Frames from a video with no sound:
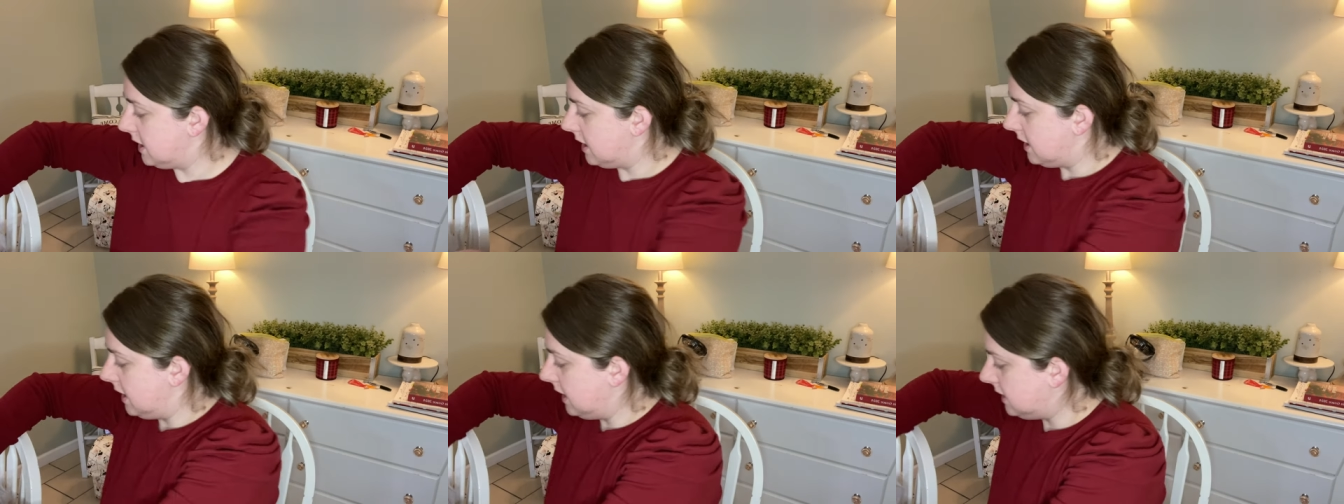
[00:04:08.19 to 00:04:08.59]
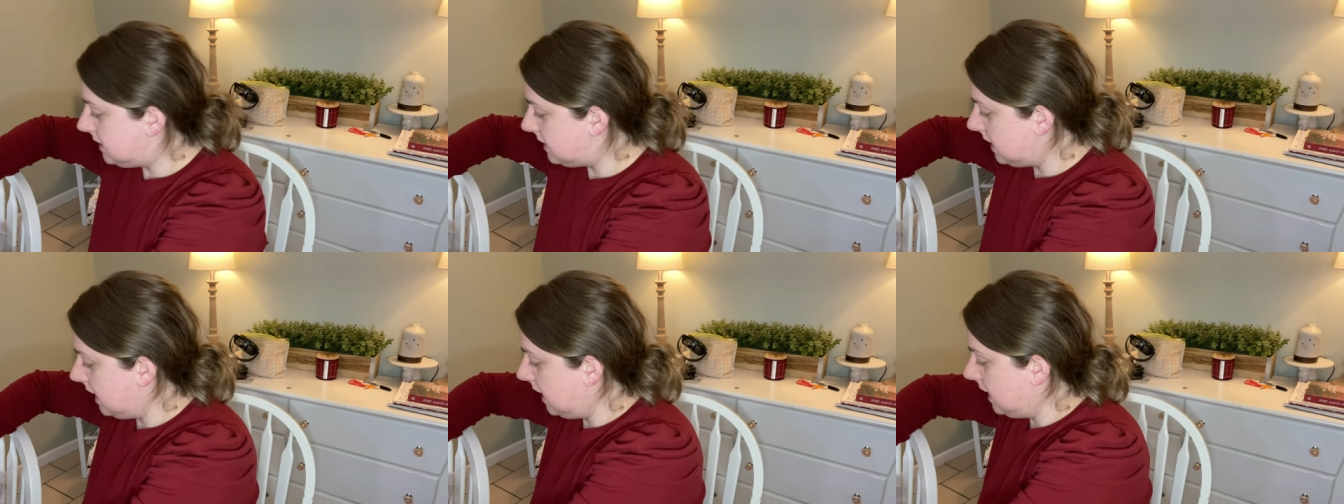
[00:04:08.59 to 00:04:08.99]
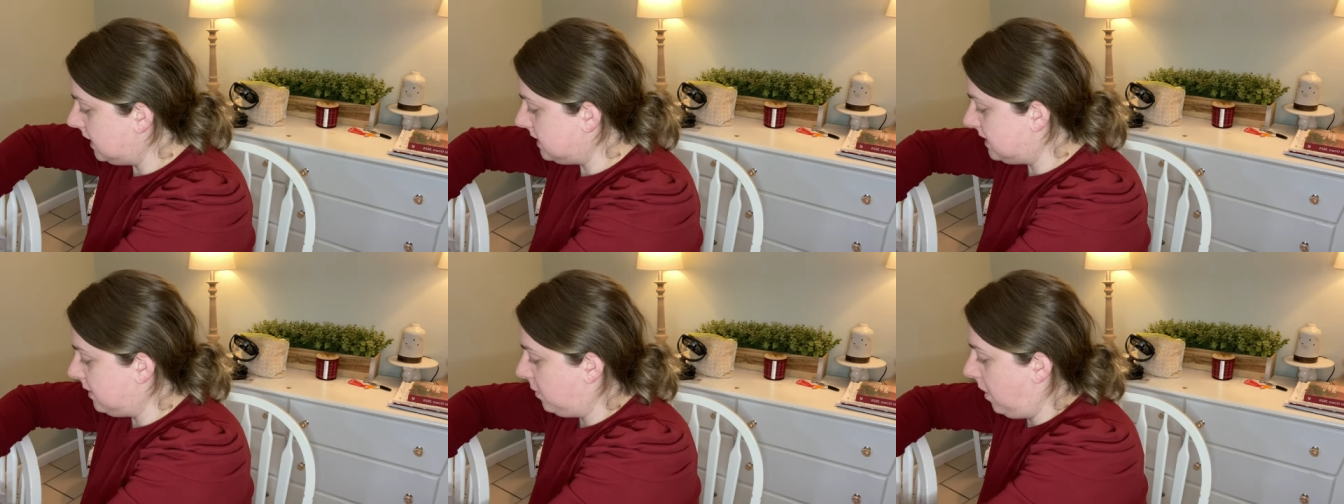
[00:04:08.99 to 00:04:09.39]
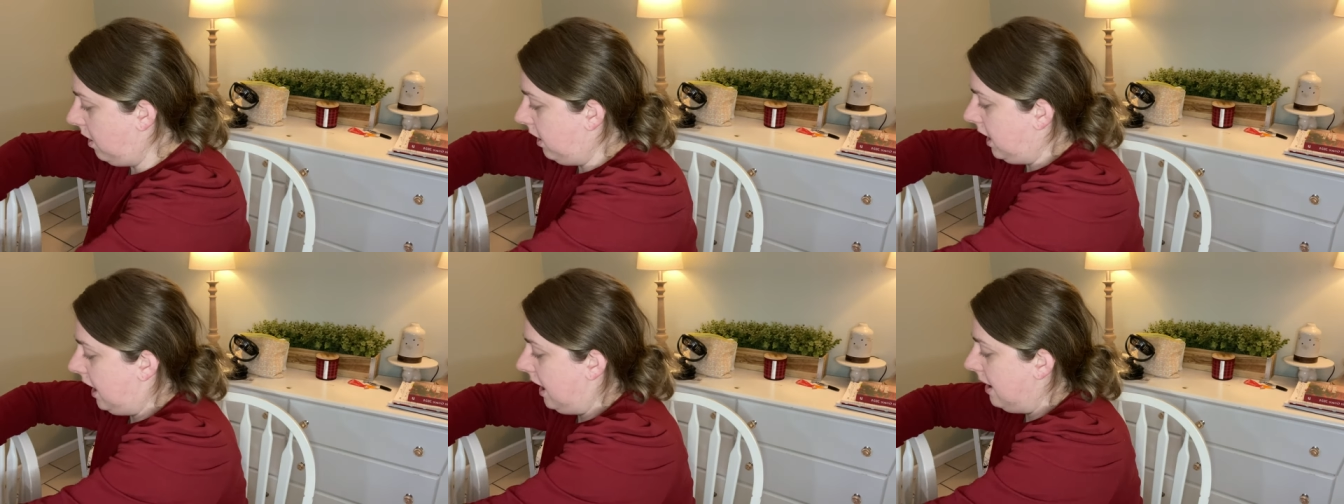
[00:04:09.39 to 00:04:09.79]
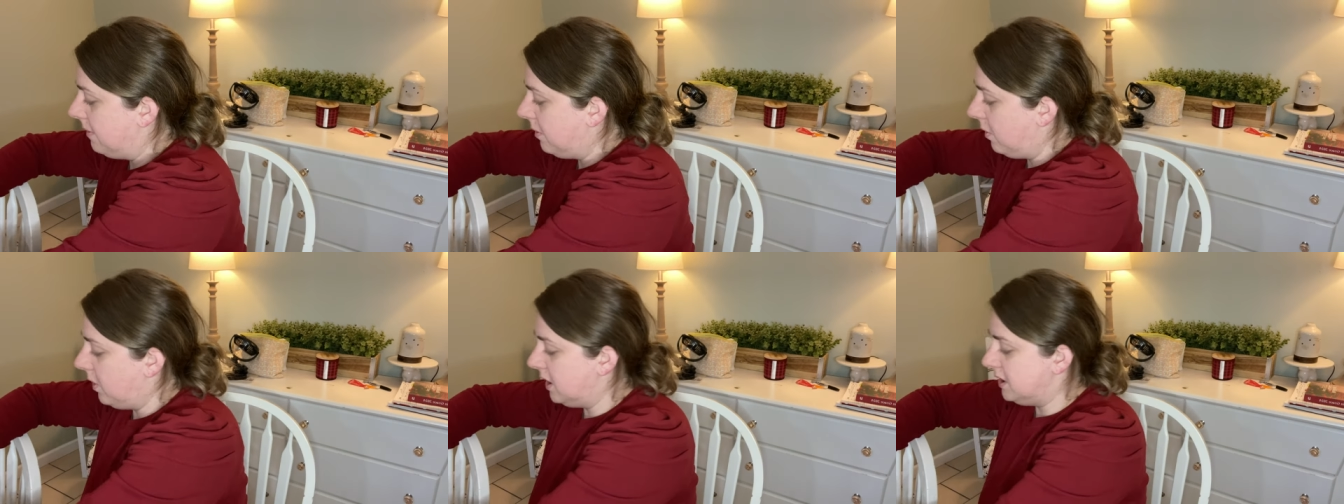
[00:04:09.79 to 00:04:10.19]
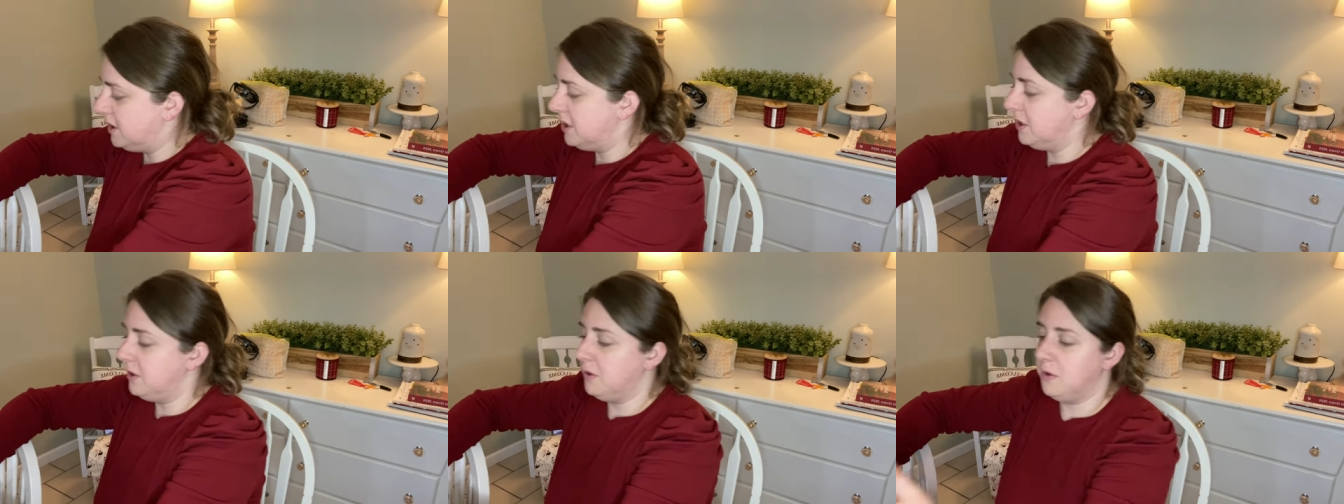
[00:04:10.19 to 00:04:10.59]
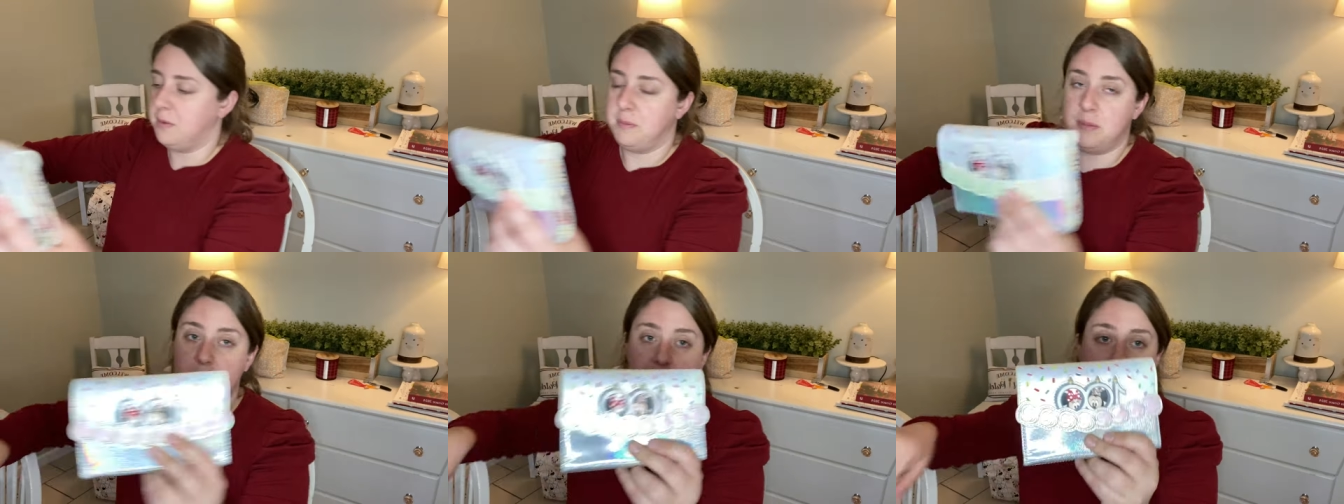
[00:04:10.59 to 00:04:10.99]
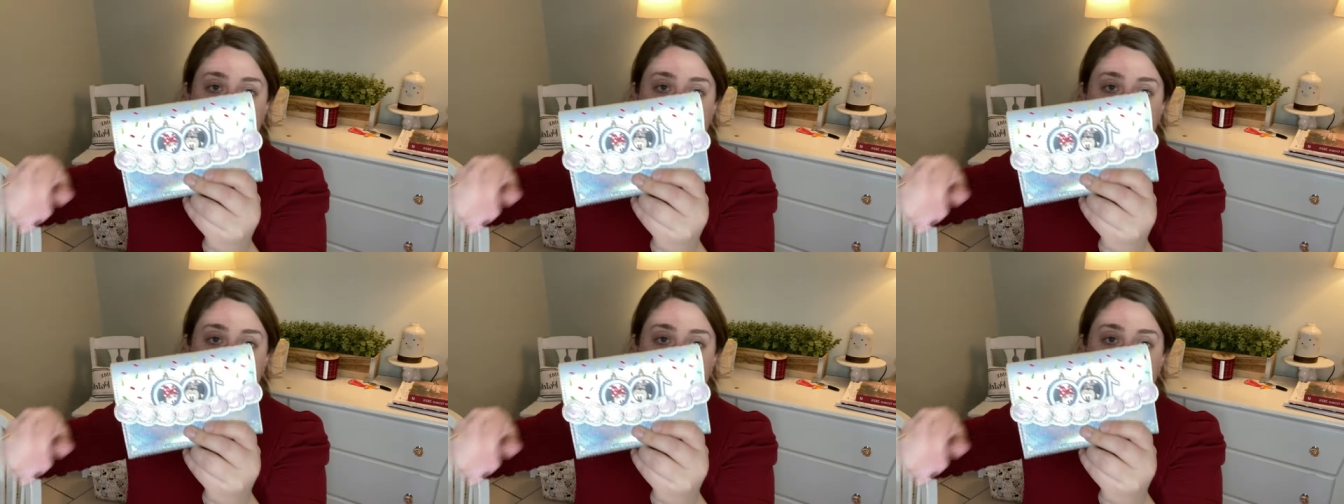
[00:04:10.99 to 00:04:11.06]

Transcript: this is the wallet I'm going to be